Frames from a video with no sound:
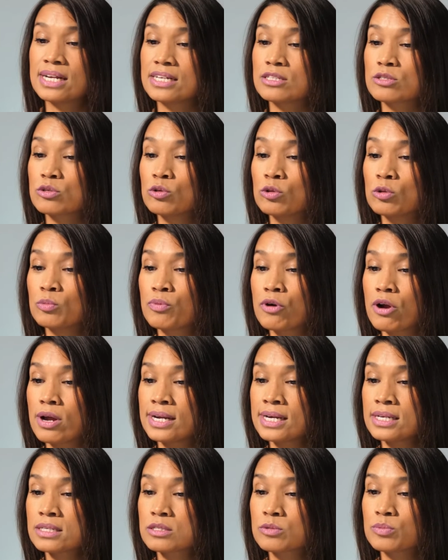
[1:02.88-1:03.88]
it as all
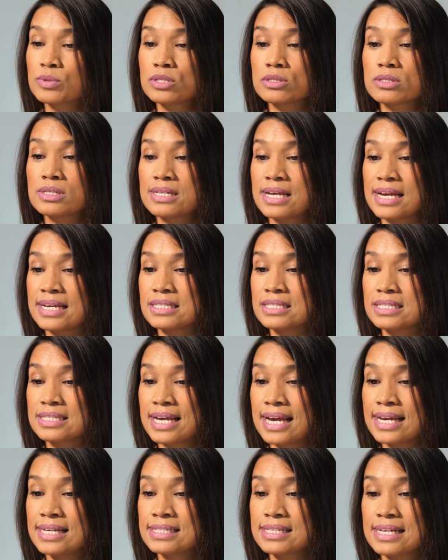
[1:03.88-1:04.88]
products with today's
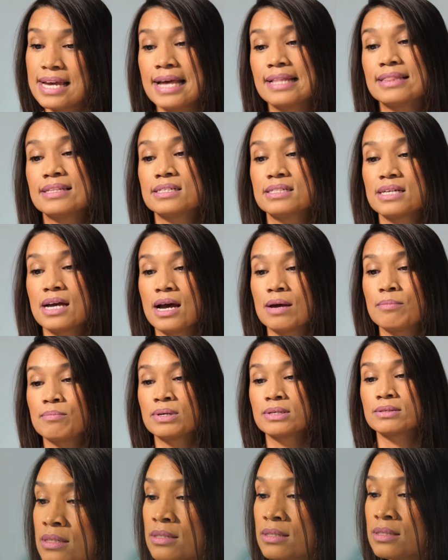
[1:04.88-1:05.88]
date and the time.
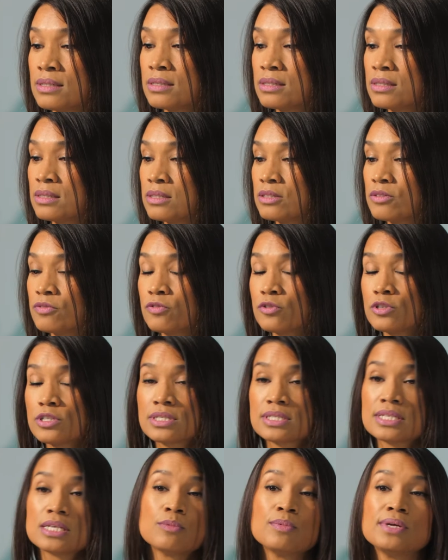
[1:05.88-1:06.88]
The
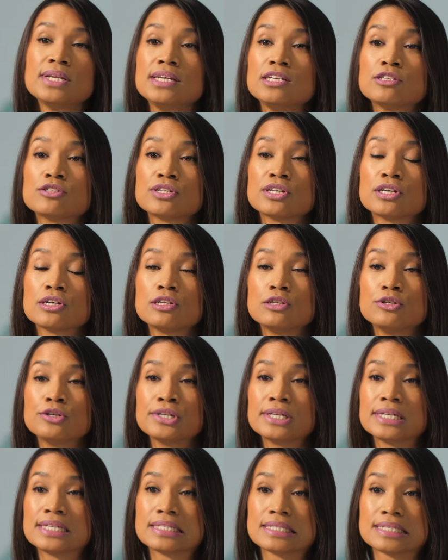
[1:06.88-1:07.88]
first thing we need to
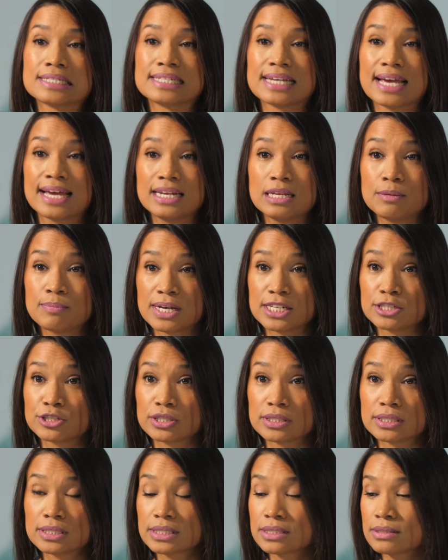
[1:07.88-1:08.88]
include is the daily
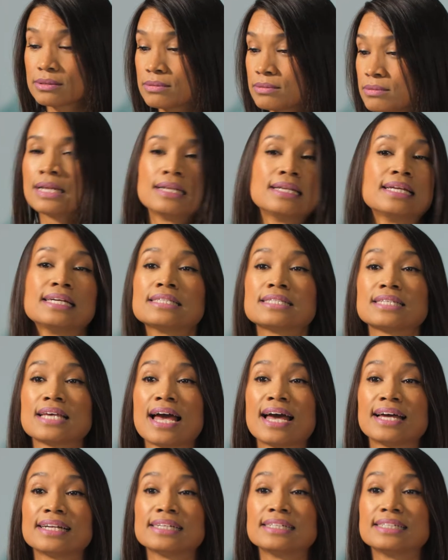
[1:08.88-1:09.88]
budget. Let's
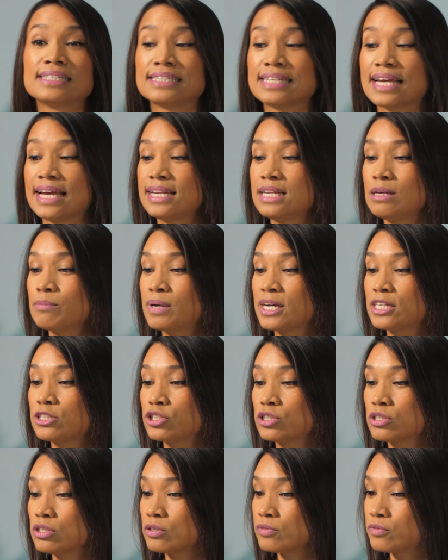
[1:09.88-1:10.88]
add in a daily
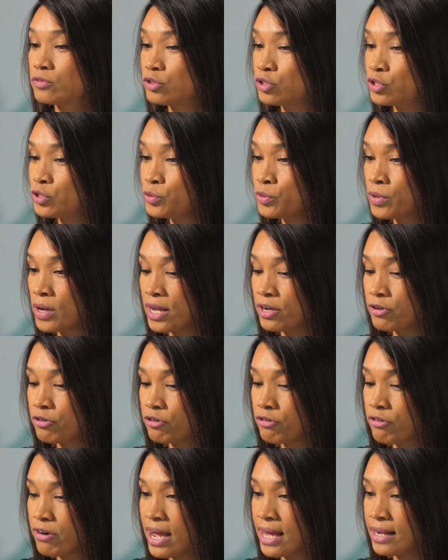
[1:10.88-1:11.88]
budget of
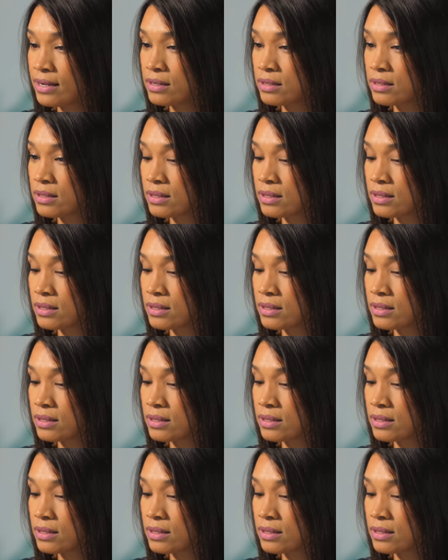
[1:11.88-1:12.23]
200 Rand.